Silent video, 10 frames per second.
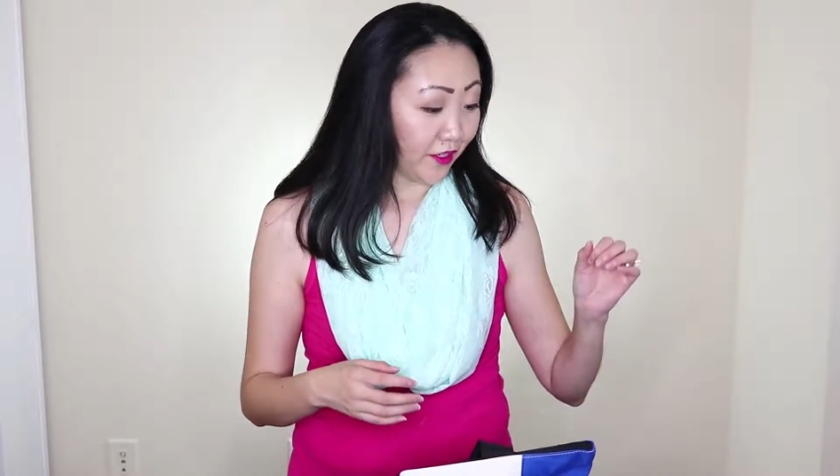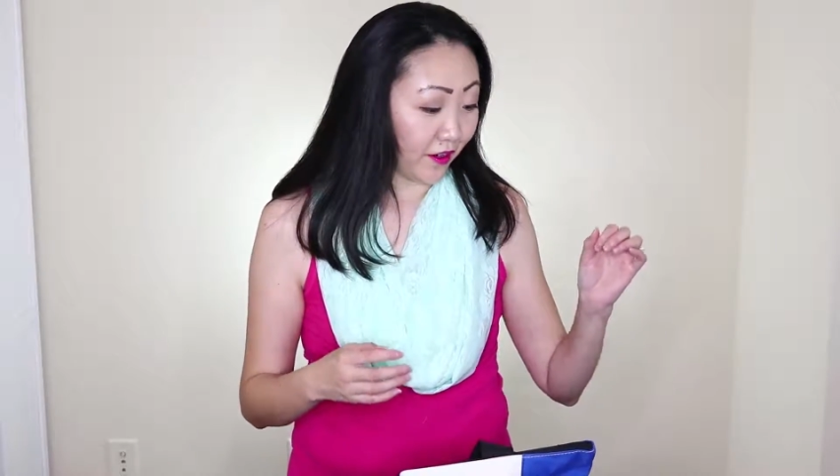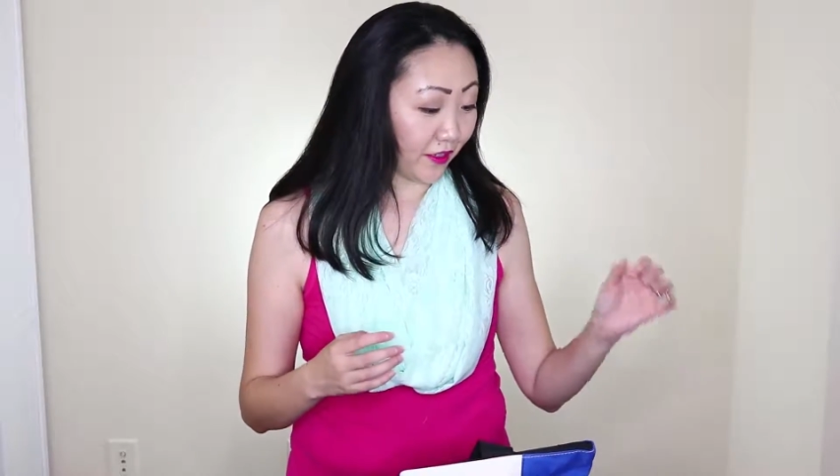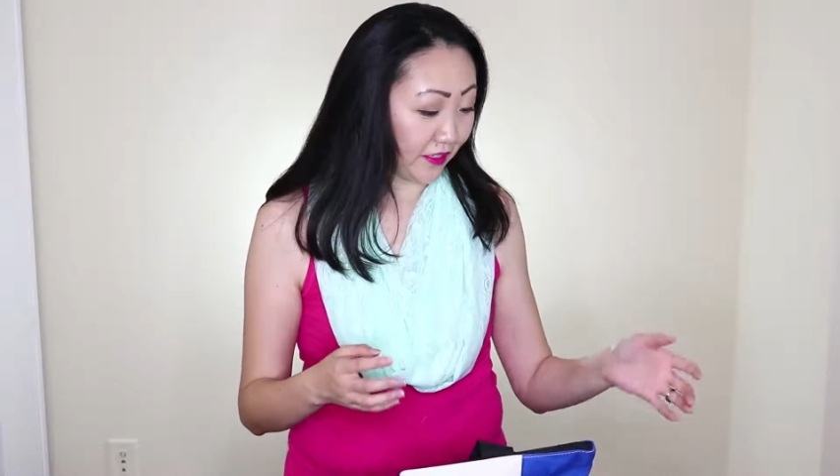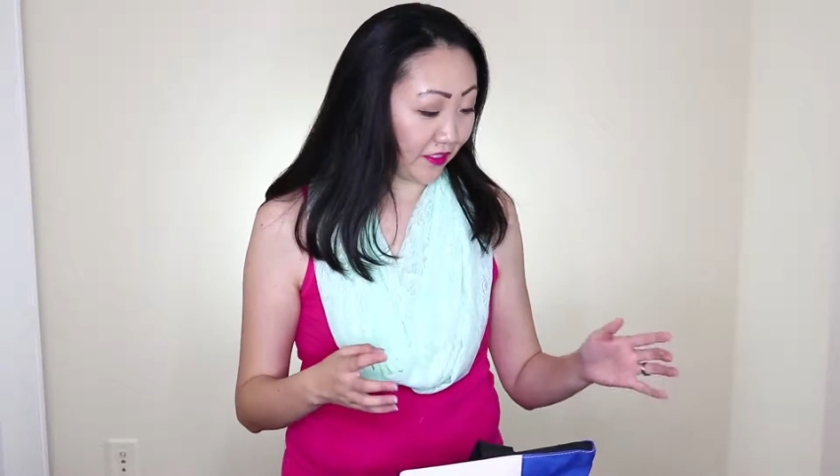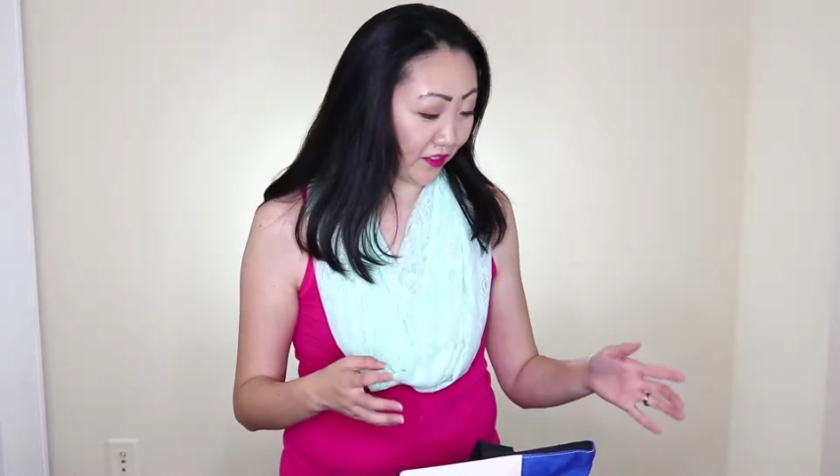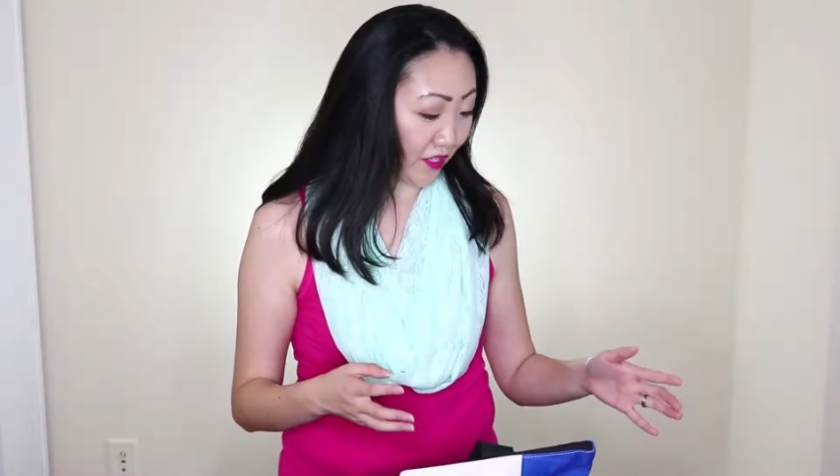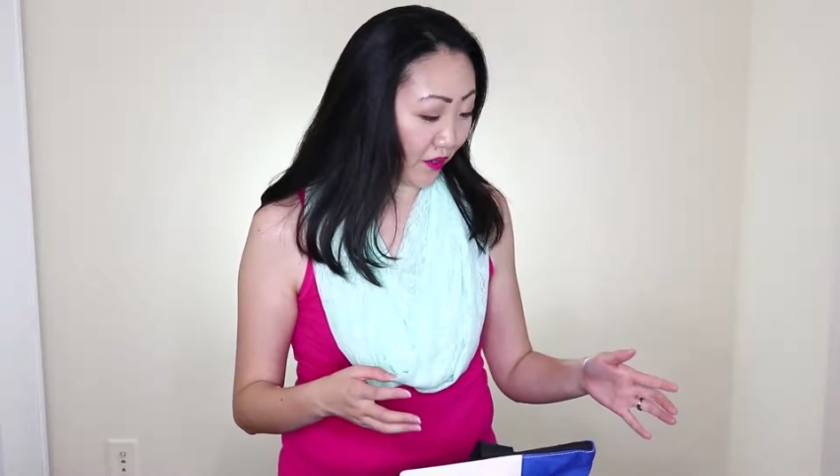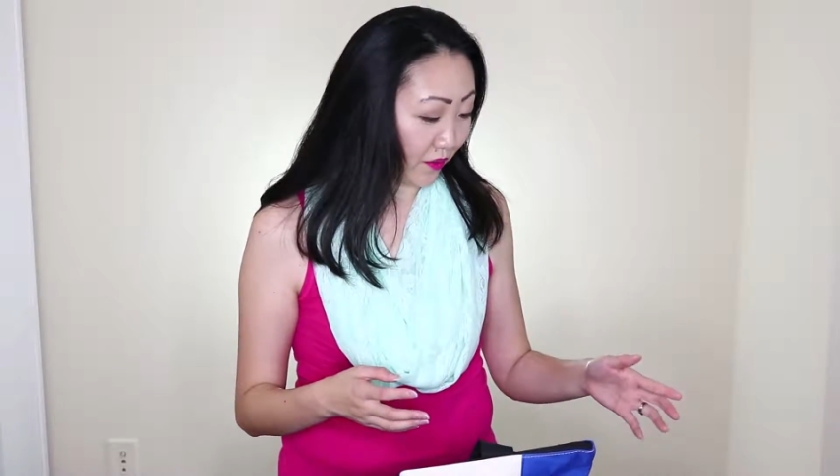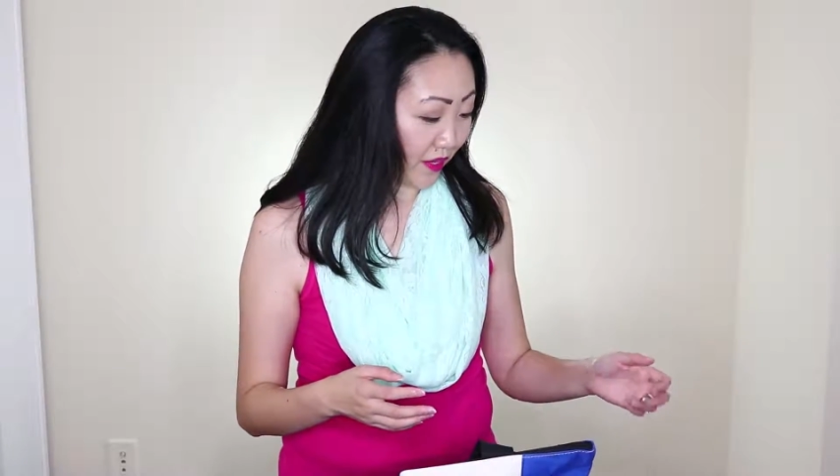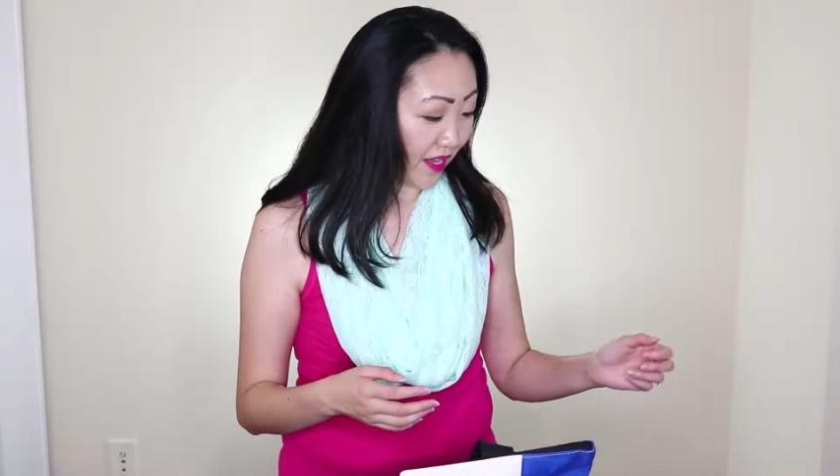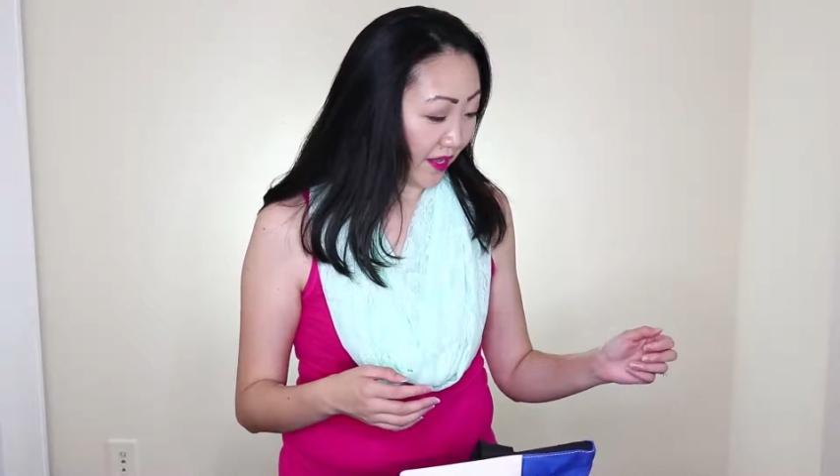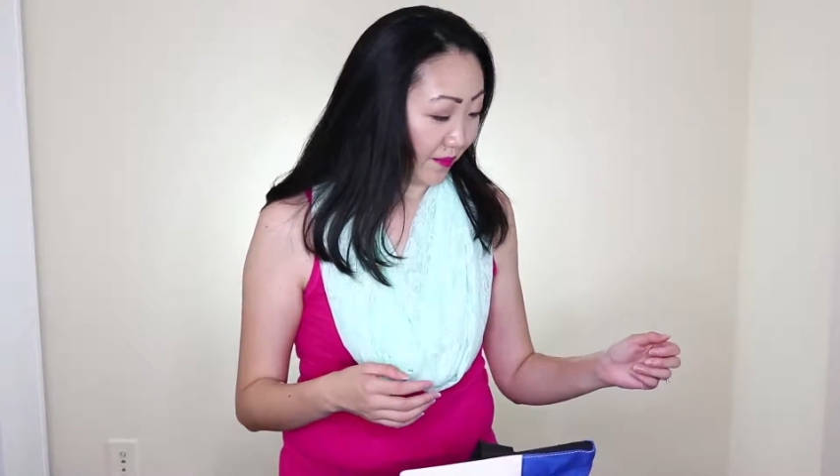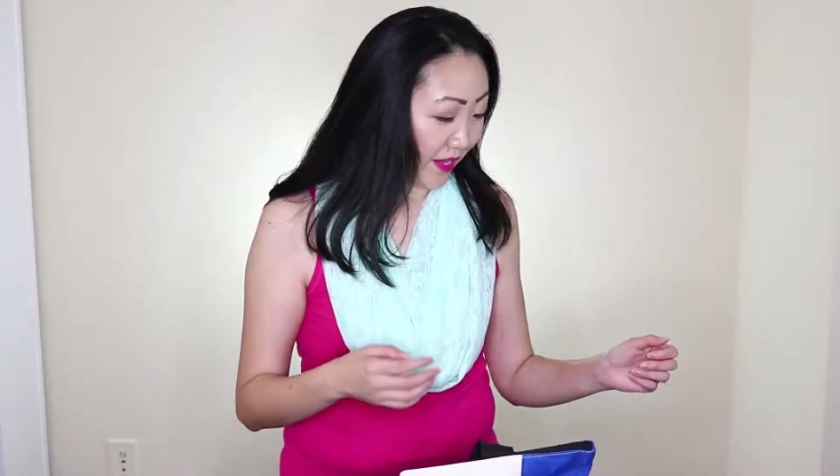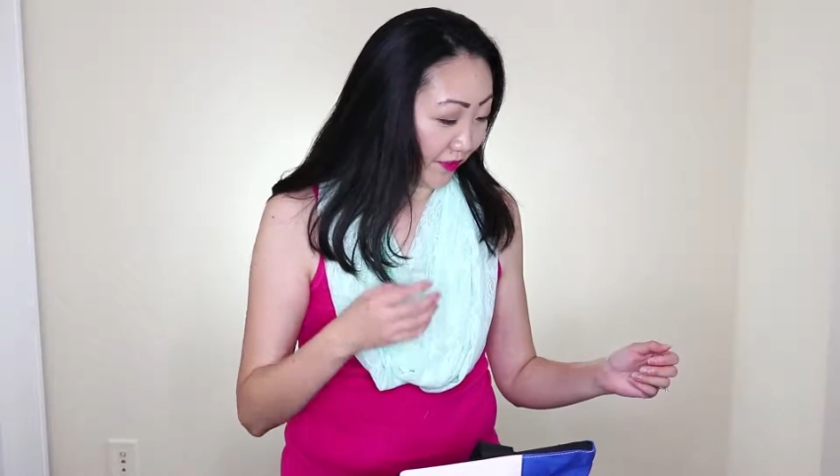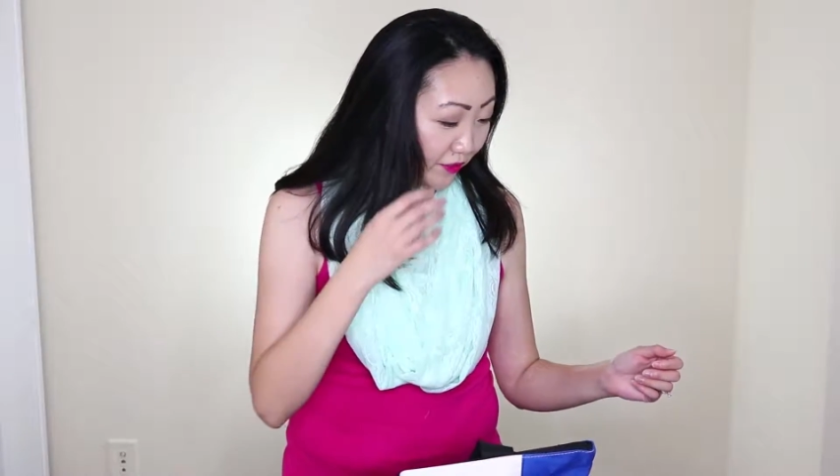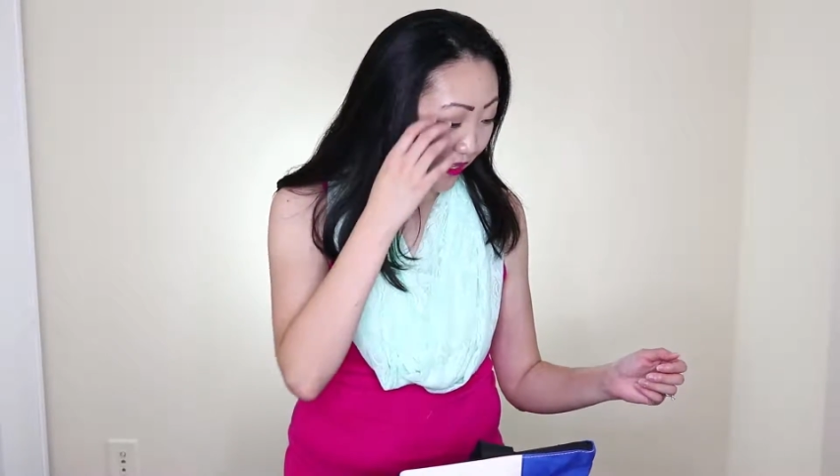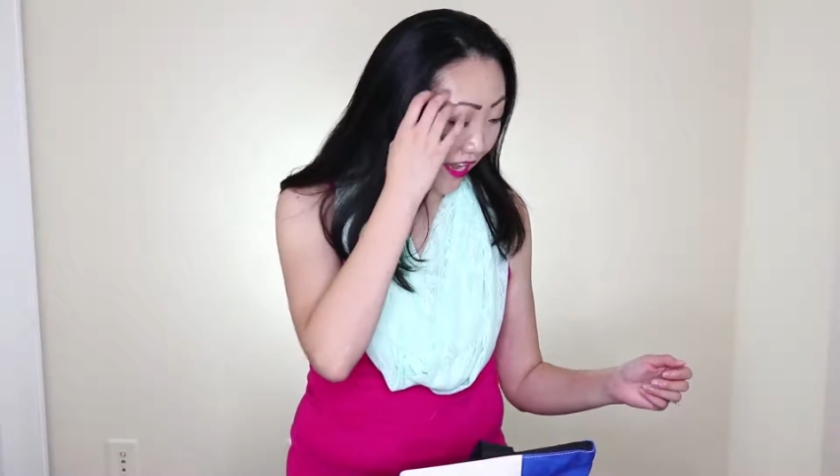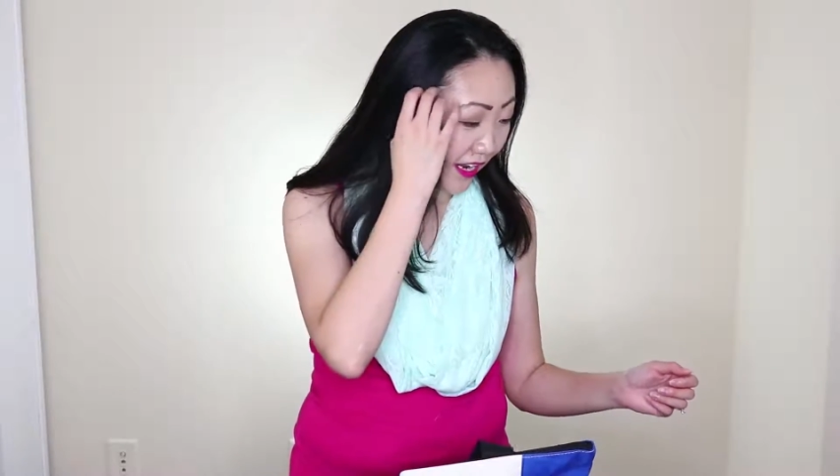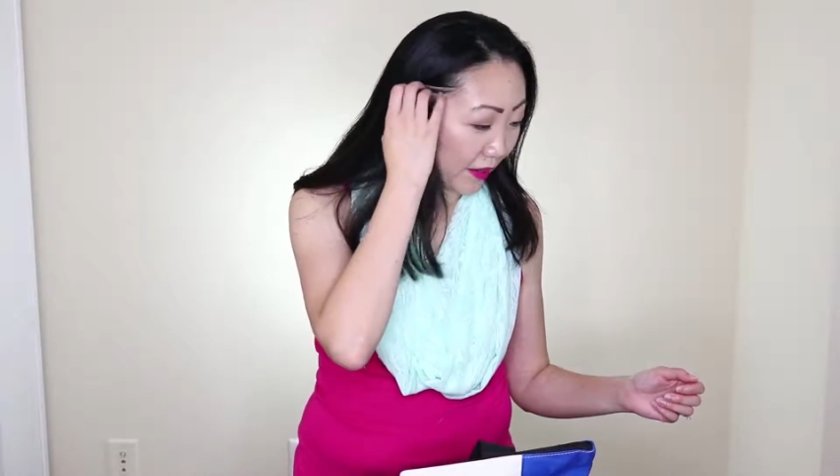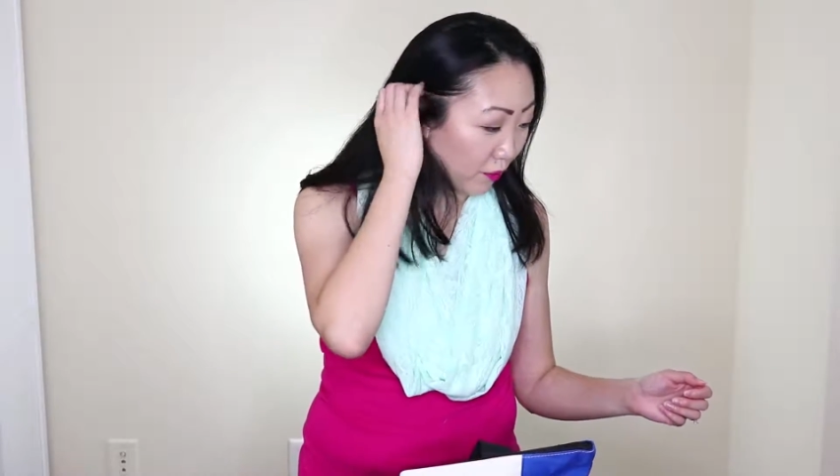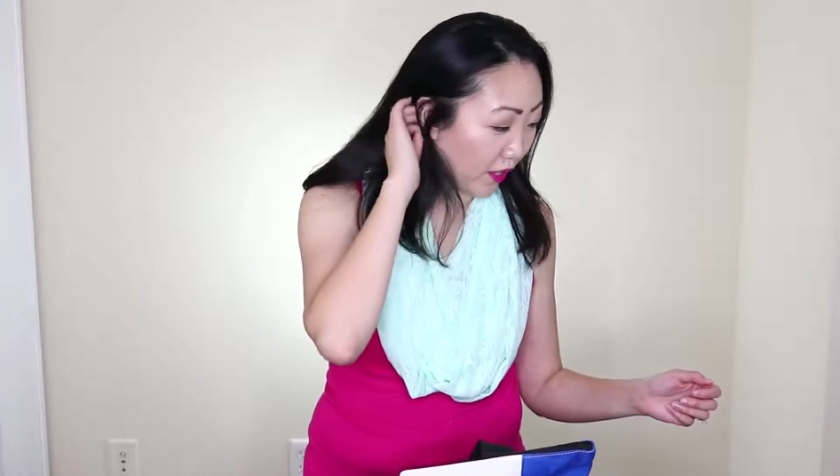All right, so um, after that, I